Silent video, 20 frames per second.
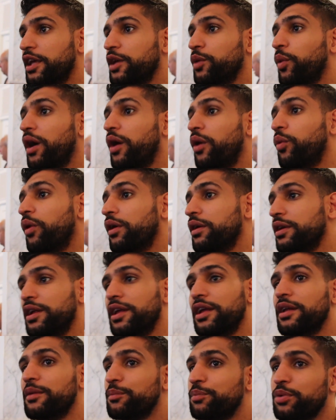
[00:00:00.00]
he went on one
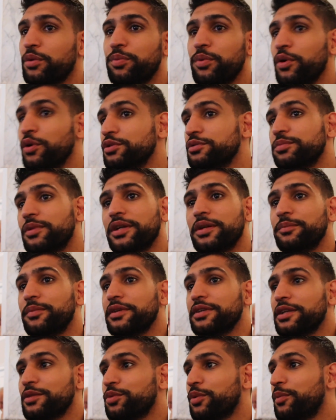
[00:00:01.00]
knee and proposed, man.
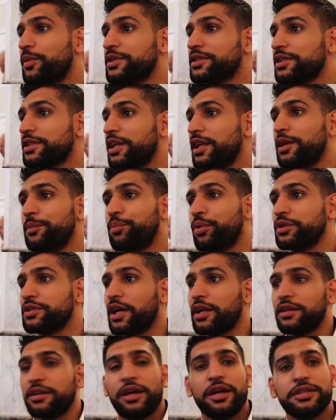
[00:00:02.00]
Basically, he put his
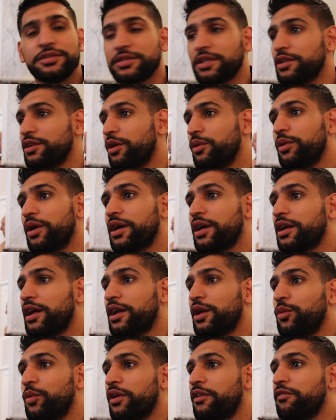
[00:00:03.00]
hand out and said, yo, I
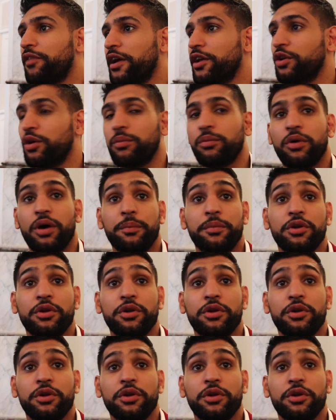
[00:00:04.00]
don't want to fight no more.